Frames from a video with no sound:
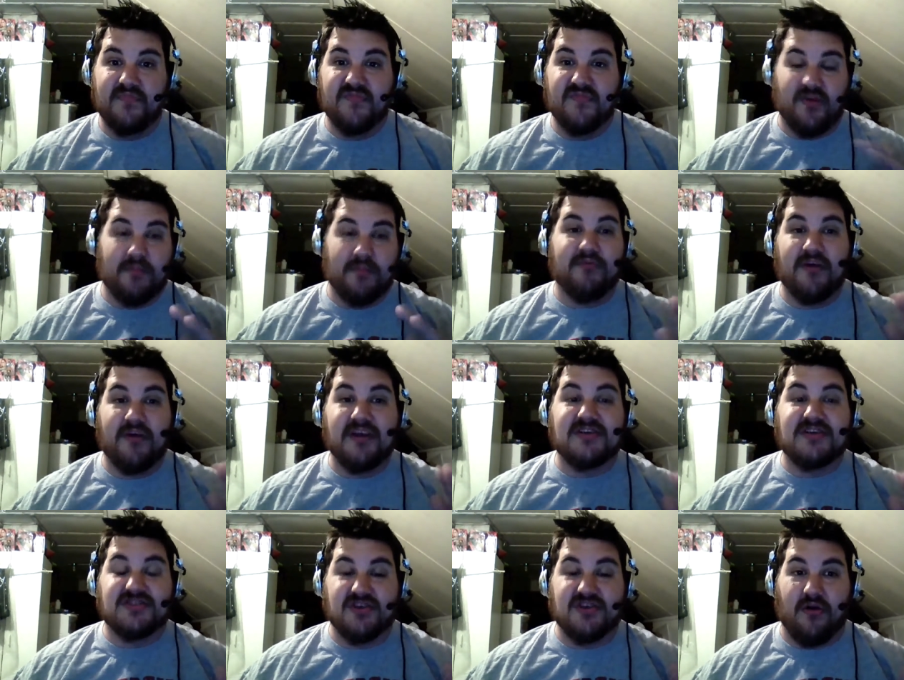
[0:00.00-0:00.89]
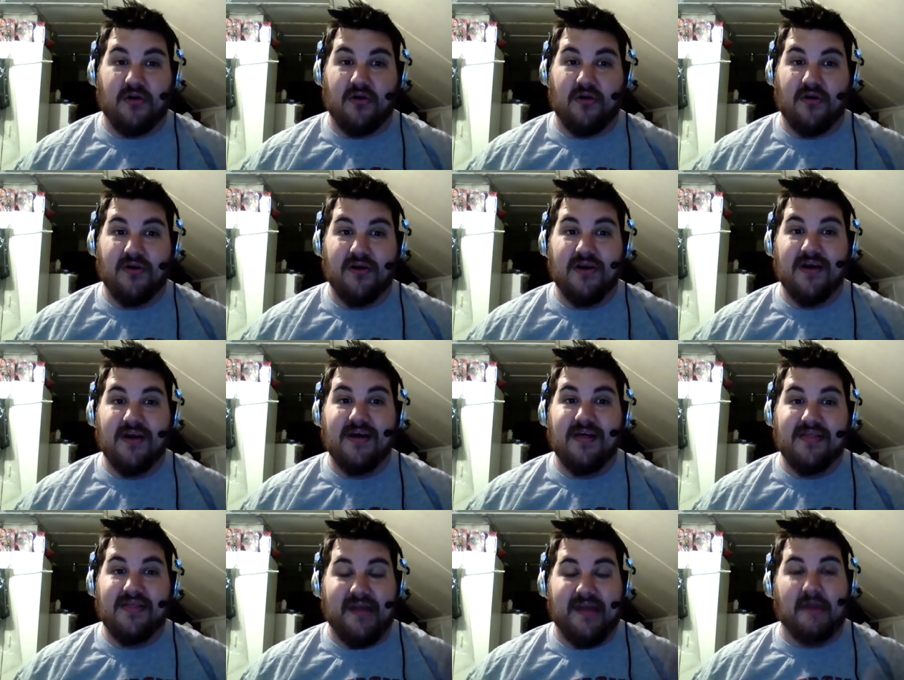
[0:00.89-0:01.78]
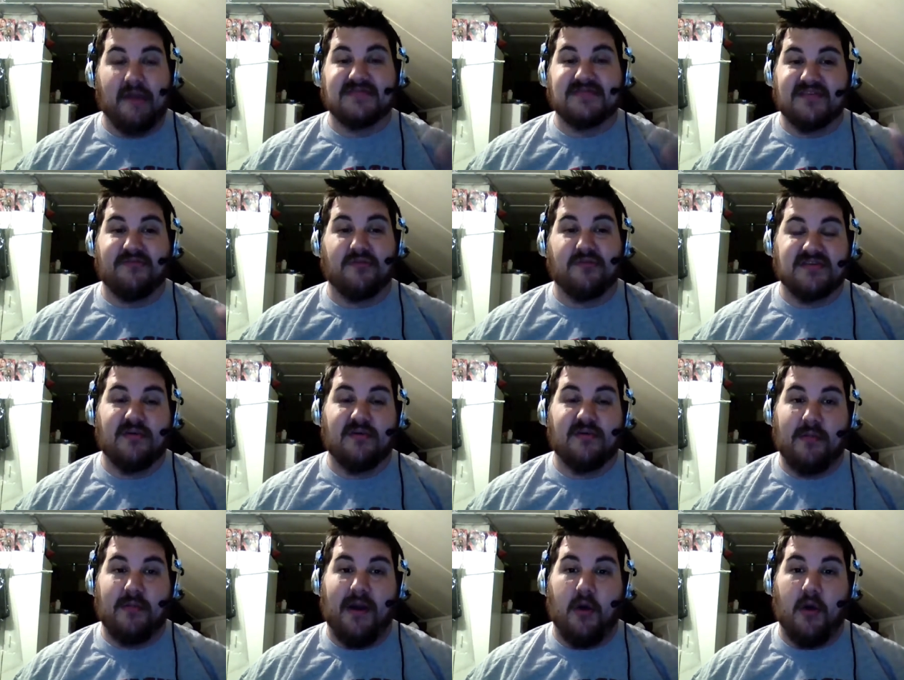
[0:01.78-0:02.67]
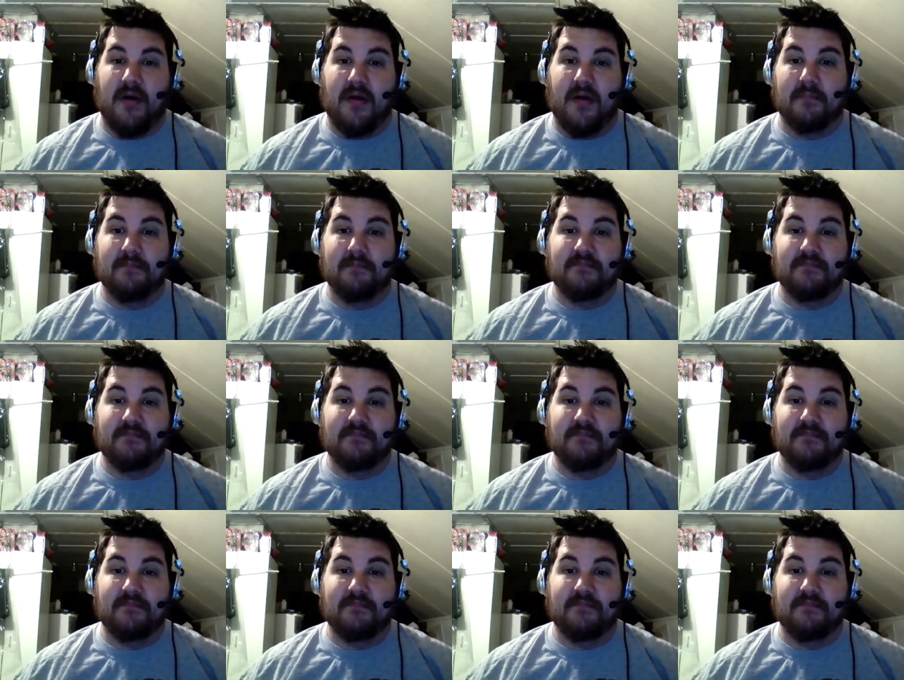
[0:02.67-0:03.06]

So I'm pretty sure that was the first ever power bomb.